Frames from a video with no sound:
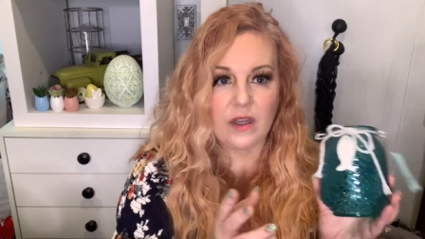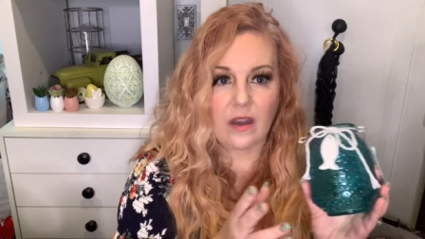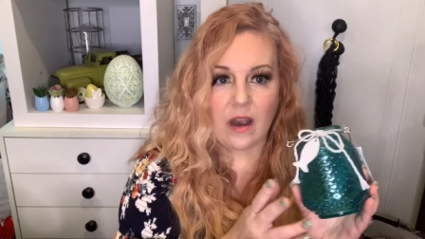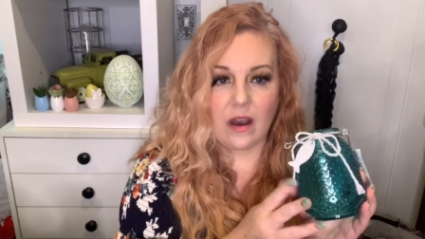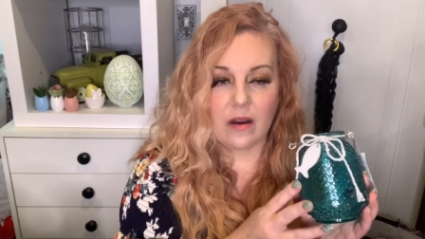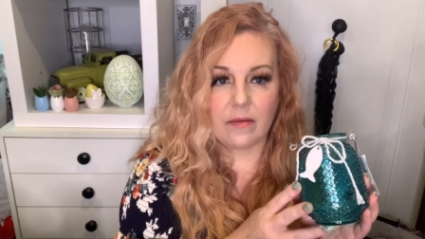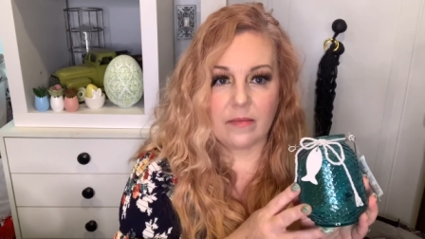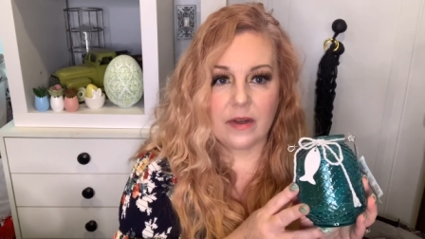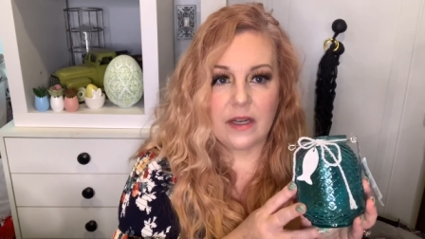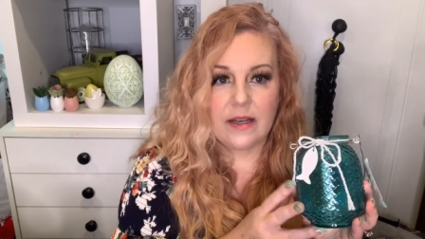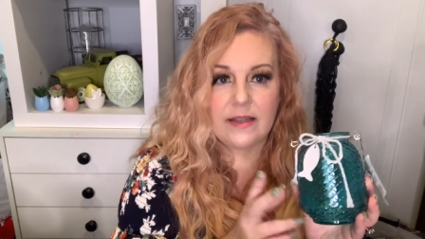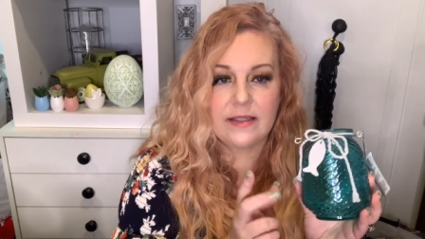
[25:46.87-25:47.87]

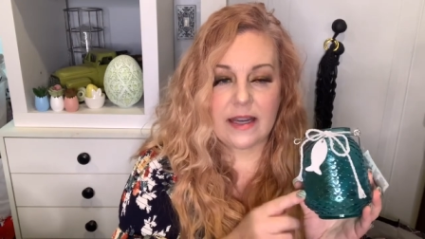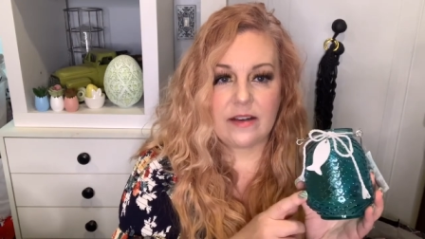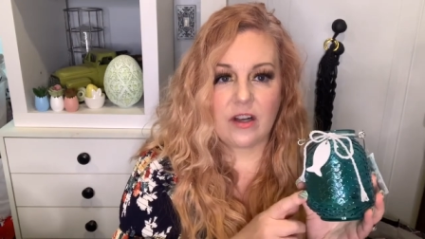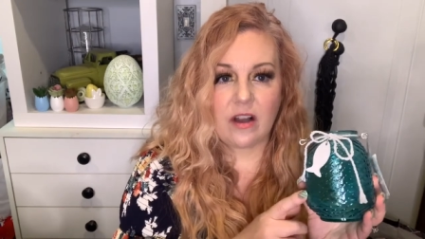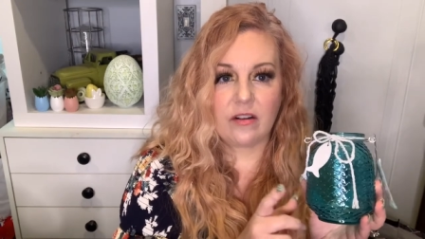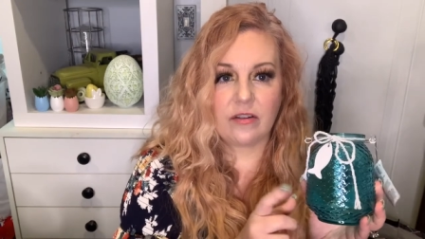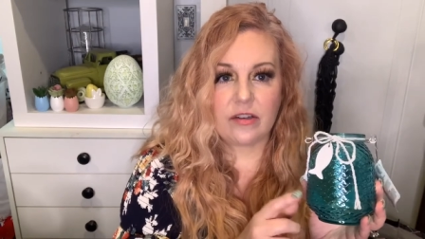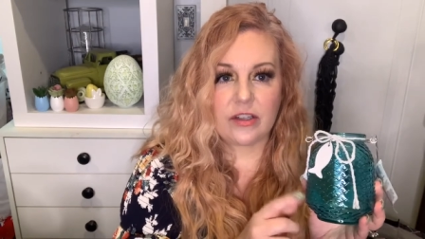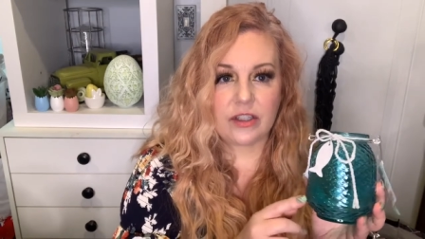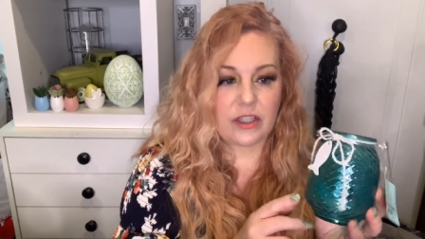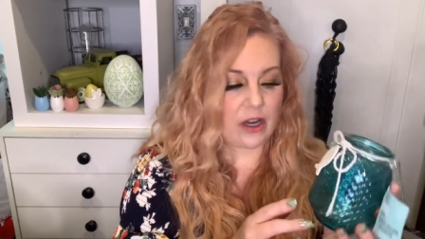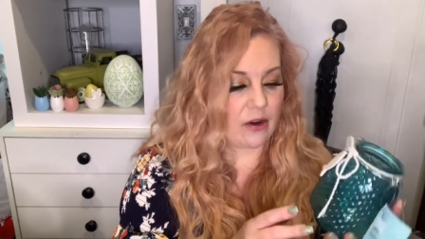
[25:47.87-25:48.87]
sand dollars,
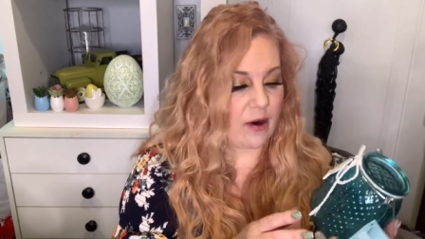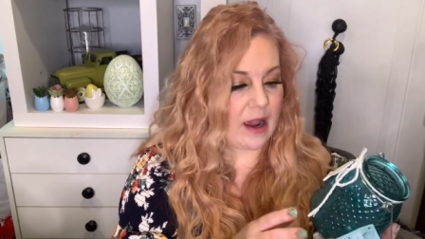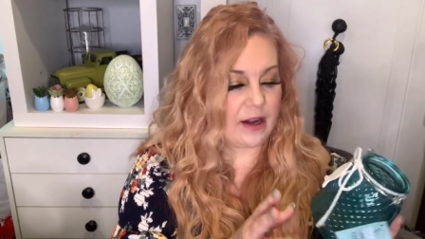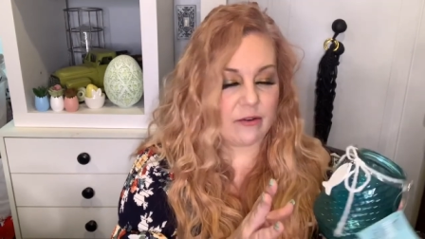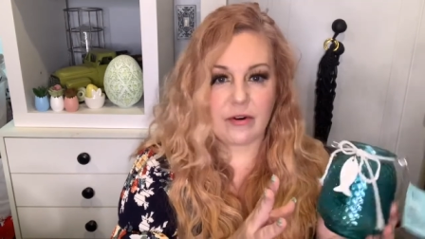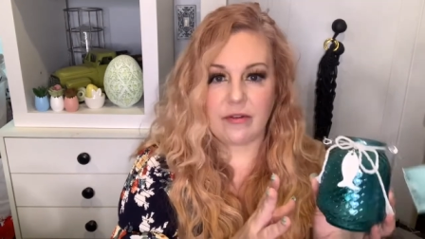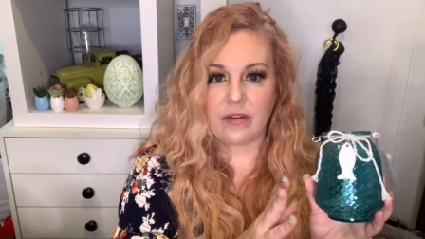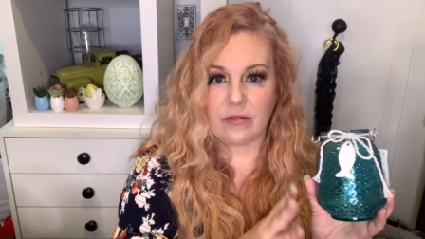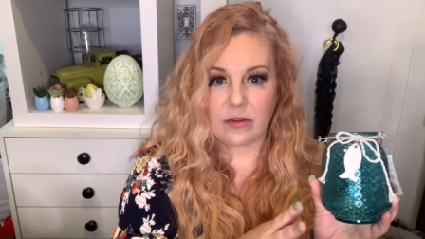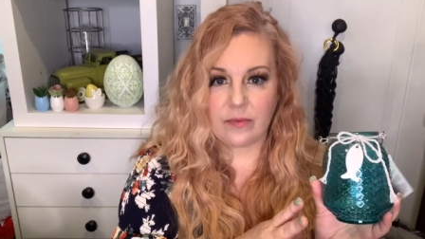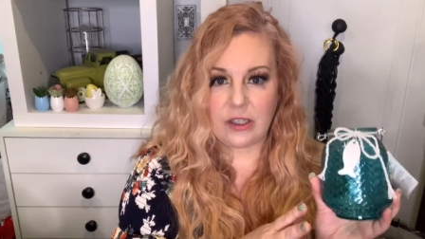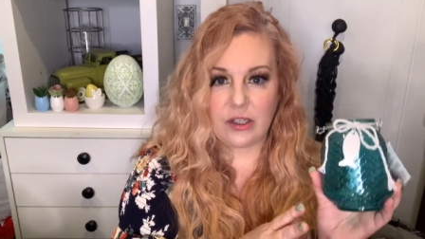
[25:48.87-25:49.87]
so I don't know if those
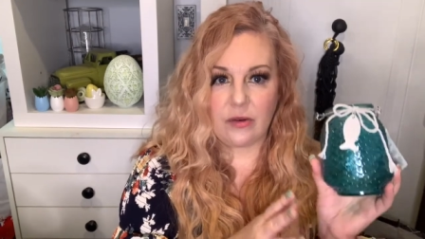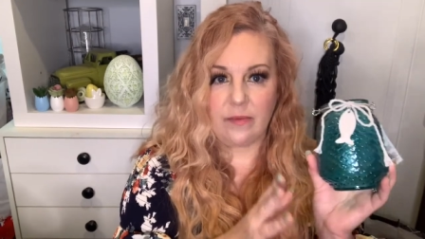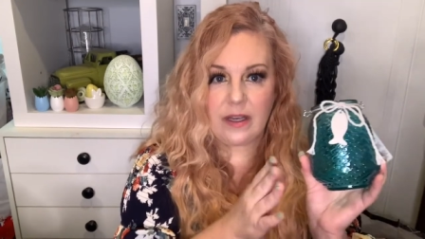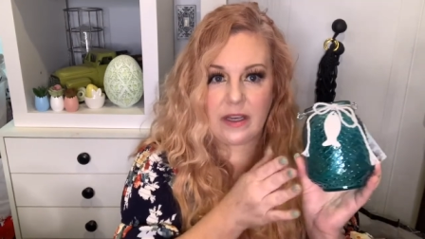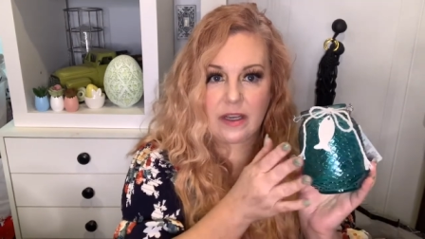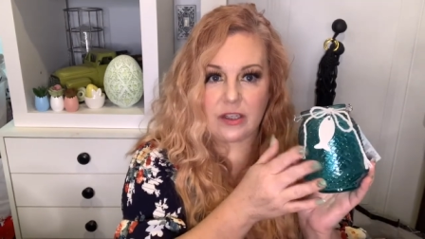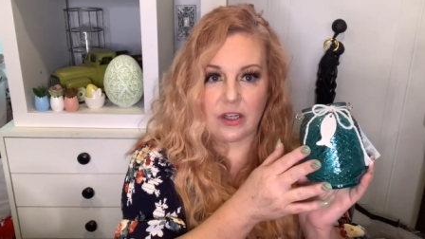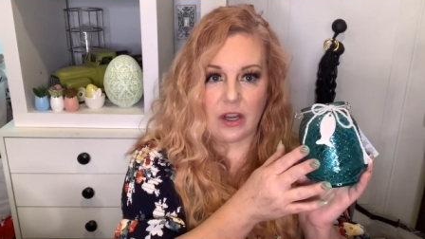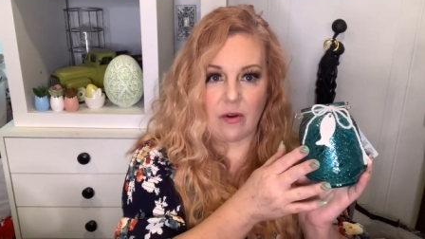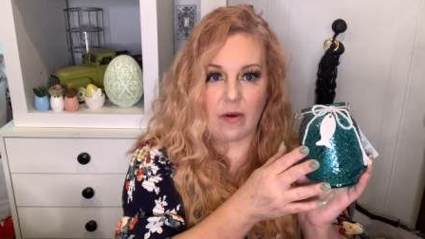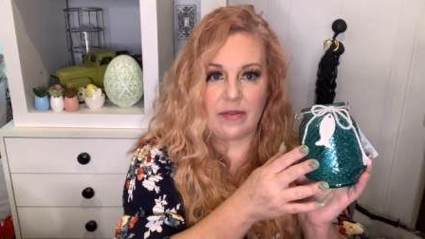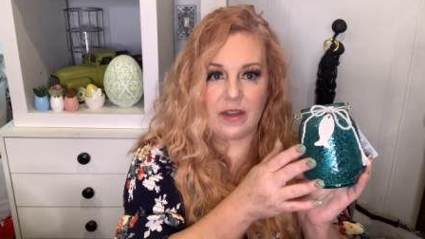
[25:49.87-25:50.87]
will be too big to
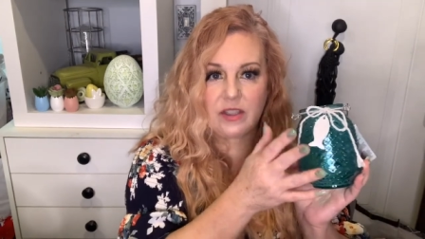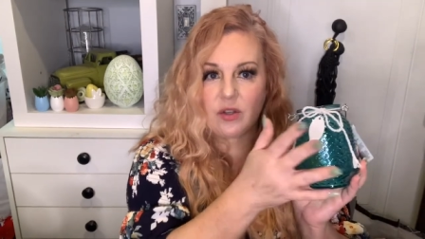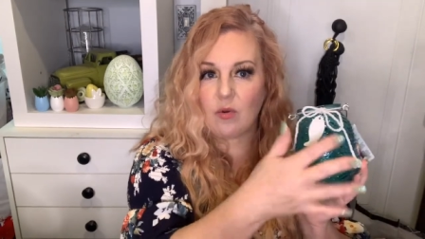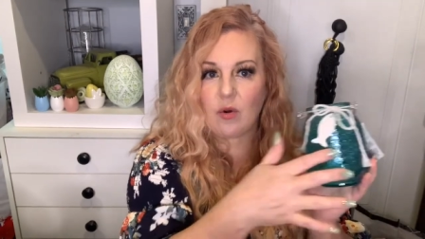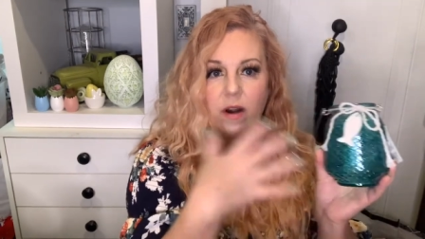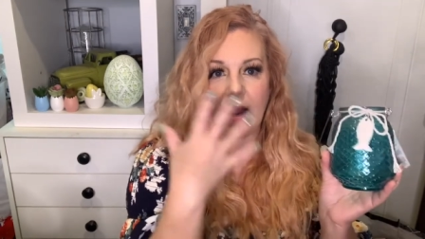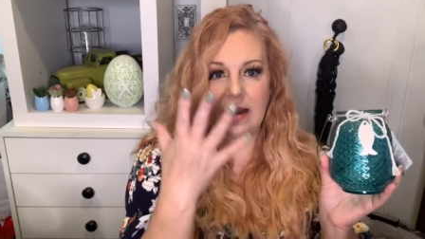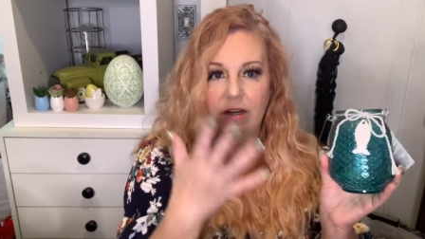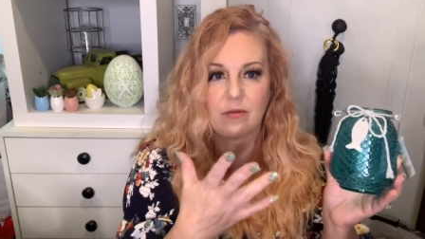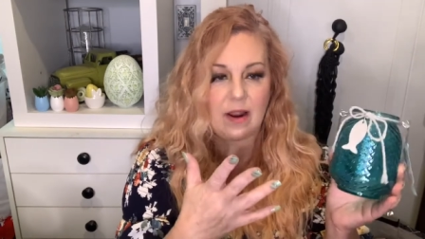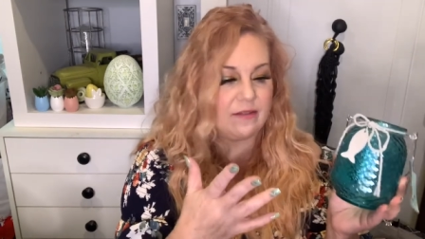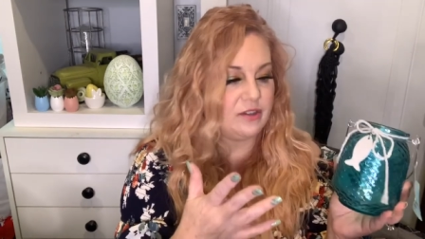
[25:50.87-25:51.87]
go on this, or I
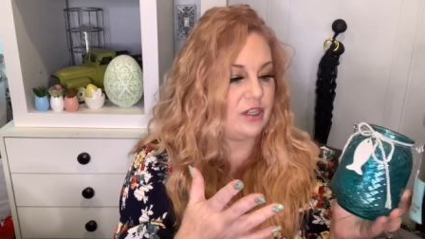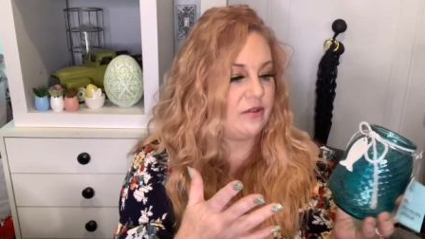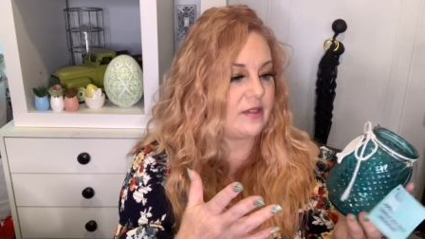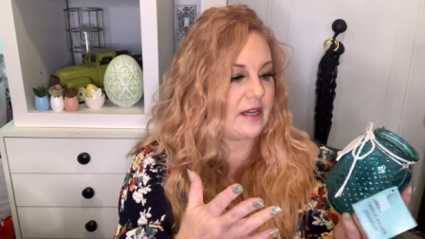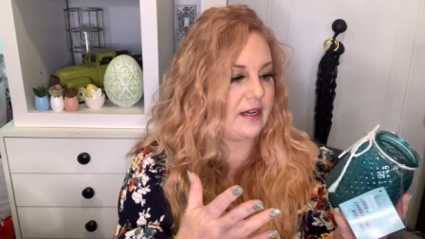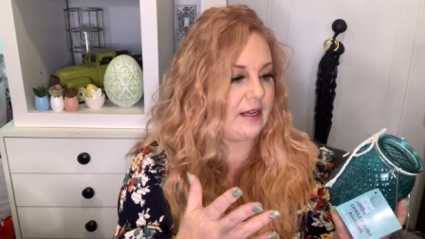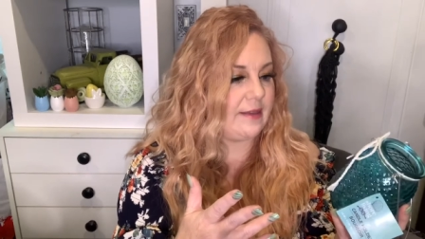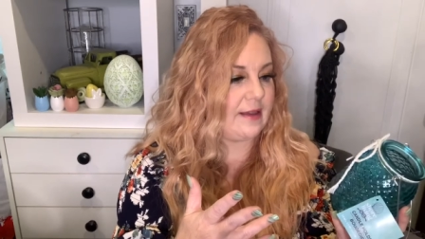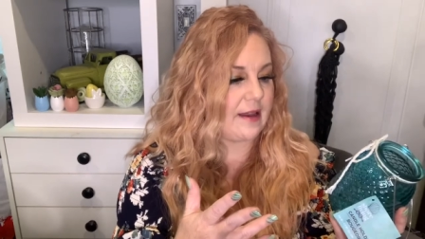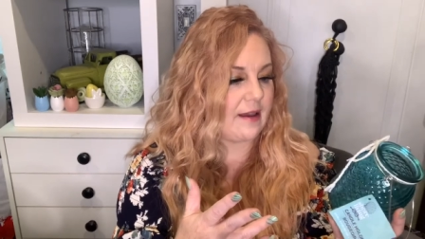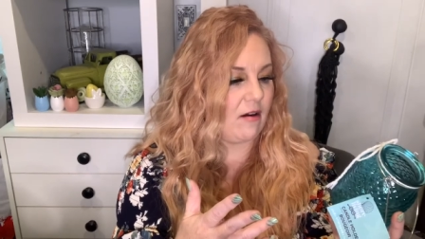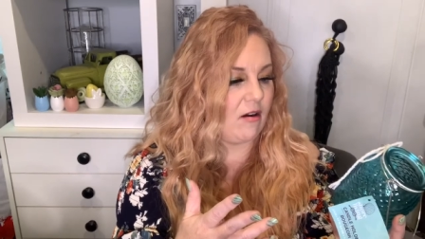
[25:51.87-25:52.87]
don't have to use
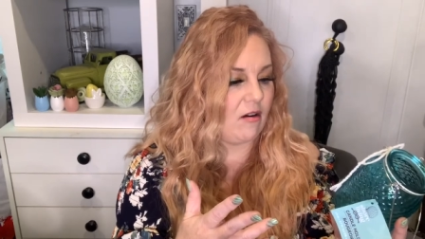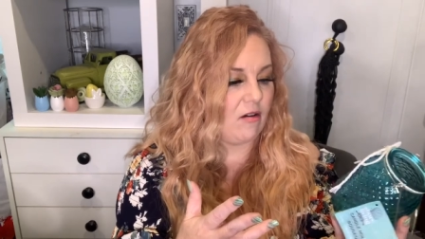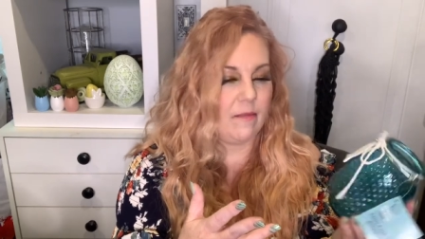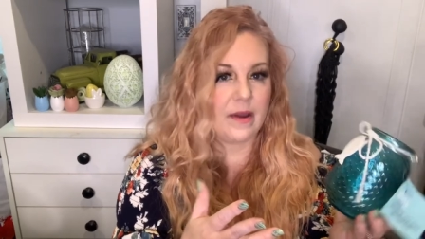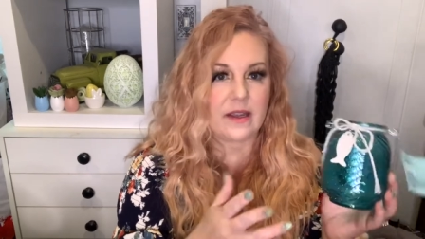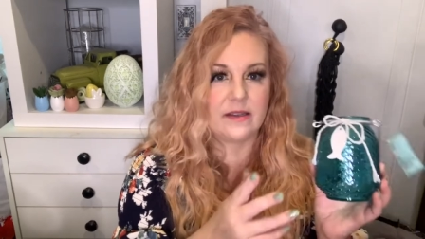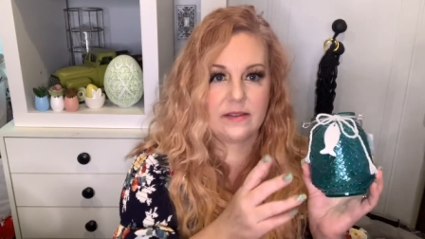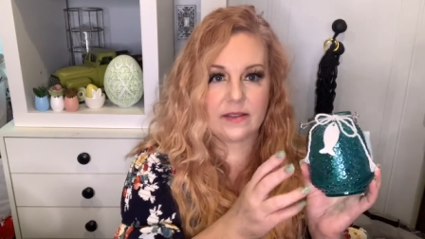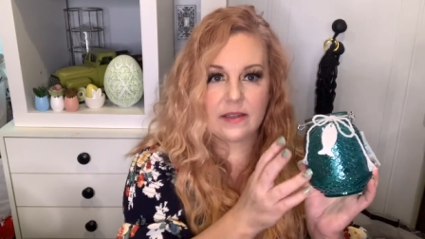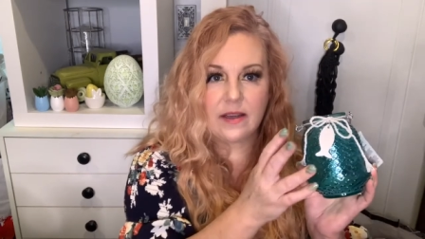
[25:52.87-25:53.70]
anything at all because,